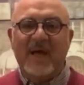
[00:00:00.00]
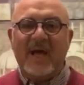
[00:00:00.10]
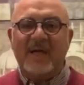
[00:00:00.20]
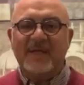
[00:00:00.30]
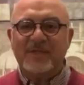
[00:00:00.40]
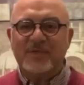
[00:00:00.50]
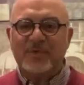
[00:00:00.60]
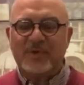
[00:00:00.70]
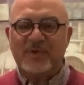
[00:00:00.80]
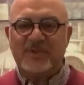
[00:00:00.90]
I need you to
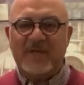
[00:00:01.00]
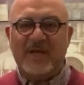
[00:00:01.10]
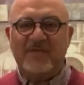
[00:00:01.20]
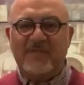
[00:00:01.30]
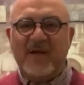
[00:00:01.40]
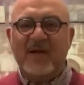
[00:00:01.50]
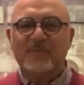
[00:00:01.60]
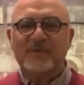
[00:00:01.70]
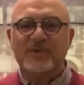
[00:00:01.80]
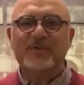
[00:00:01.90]
understand, if I
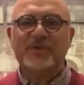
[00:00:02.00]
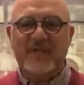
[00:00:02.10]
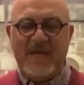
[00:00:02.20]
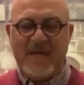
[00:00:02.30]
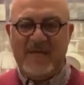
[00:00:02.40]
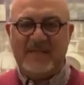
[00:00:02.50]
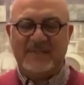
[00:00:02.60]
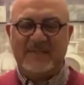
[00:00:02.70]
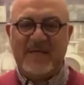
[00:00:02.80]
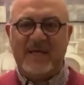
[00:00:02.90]
come to you today and
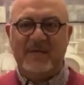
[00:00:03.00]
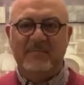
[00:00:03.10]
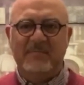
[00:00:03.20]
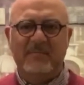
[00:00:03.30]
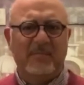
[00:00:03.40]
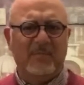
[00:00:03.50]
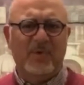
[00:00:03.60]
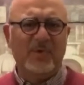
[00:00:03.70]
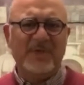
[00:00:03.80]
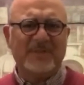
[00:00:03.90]
say,
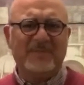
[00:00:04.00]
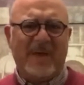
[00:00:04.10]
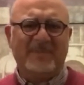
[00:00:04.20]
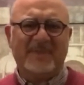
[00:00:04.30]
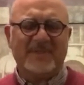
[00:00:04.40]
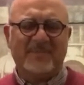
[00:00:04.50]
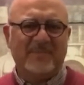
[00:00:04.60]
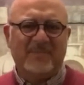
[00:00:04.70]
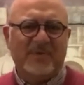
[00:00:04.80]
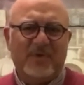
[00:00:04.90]
who needs baptism?
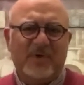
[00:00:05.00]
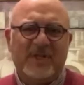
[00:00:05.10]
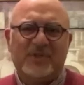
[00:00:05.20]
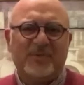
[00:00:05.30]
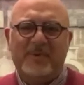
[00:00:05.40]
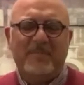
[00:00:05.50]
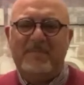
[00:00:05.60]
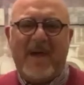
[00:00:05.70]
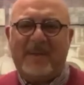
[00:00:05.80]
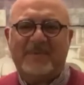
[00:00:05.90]
You don't need to be
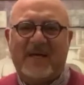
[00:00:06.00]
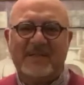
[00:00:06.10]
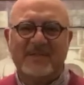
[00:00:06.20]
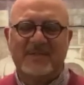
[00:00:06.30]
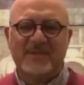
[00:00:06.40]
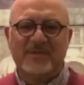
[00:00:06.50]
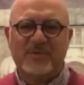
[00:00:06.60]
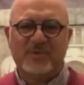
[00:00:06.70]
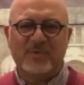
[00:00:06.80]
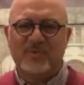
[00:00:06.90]
baptized
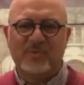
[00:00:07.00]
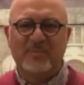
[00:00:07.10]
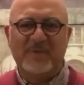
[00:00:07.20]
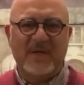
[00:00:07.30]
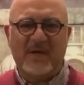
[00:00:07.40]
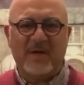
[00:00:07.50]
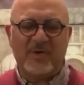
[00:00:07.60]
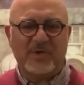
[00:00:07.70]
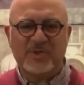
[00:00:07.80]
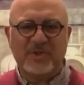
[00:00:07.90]
to be a
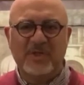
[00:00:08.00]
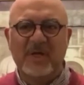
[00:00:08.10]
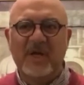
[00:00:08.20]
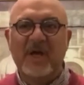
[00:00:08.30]
Christian.